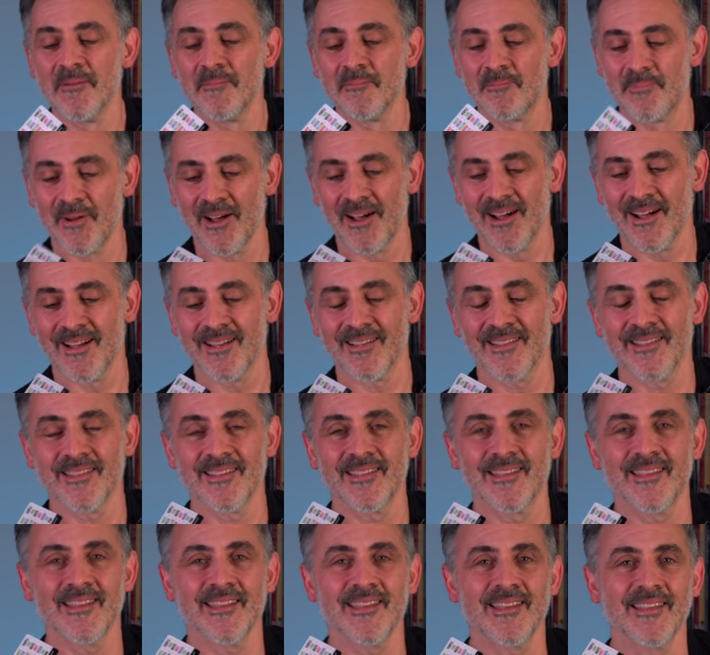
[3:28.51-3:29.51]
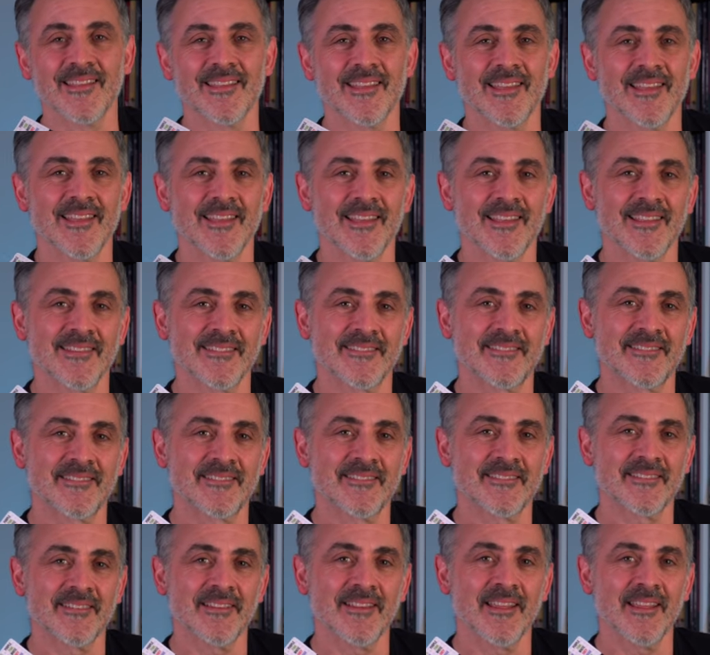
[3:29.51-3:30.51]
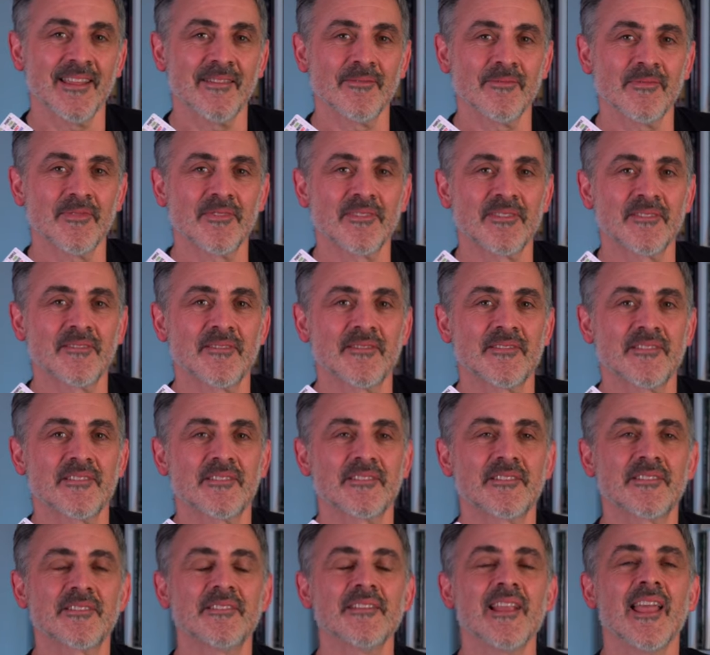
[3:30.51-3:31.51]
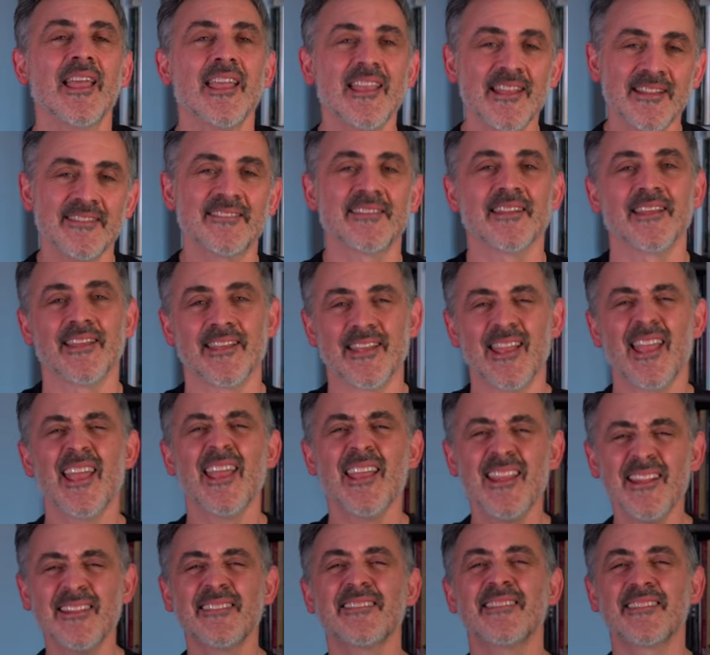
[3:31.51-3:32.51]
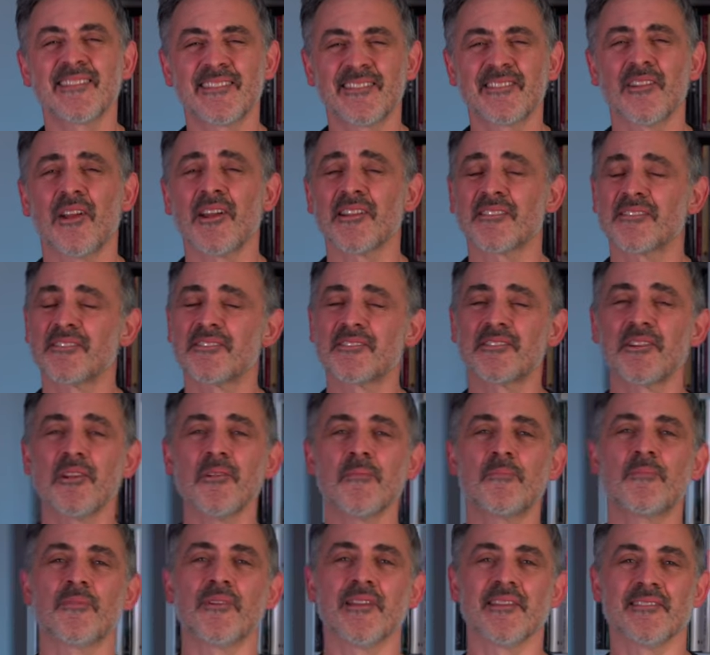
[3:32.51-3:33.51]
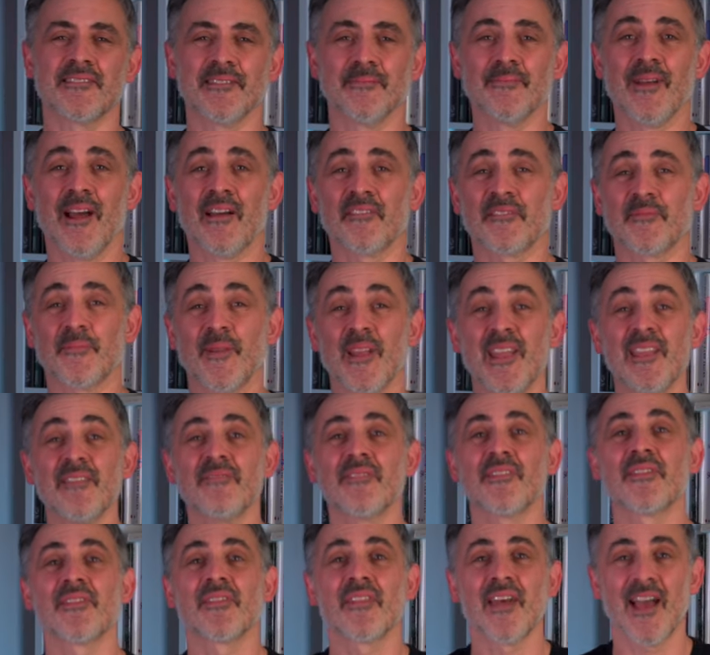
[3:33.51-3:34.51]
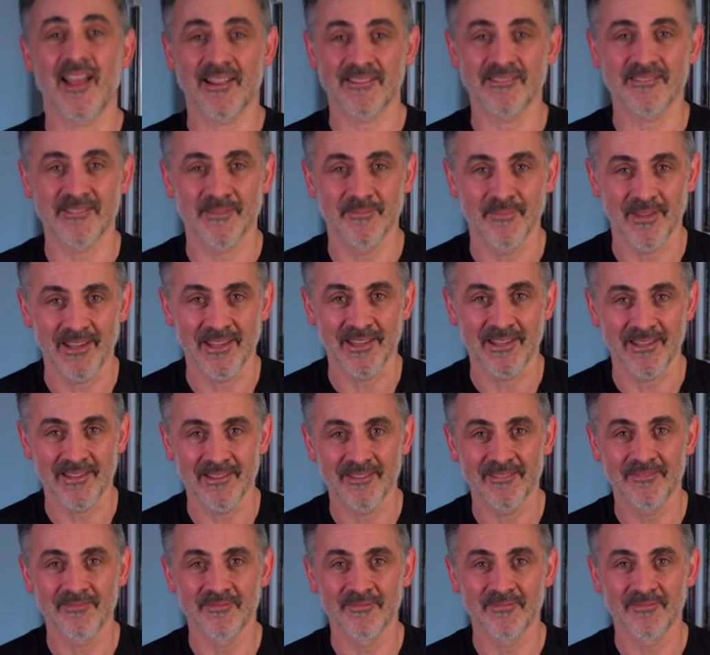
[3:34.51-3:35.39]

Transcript: but it's, it's easy, easy, like super easy maths, but even that to me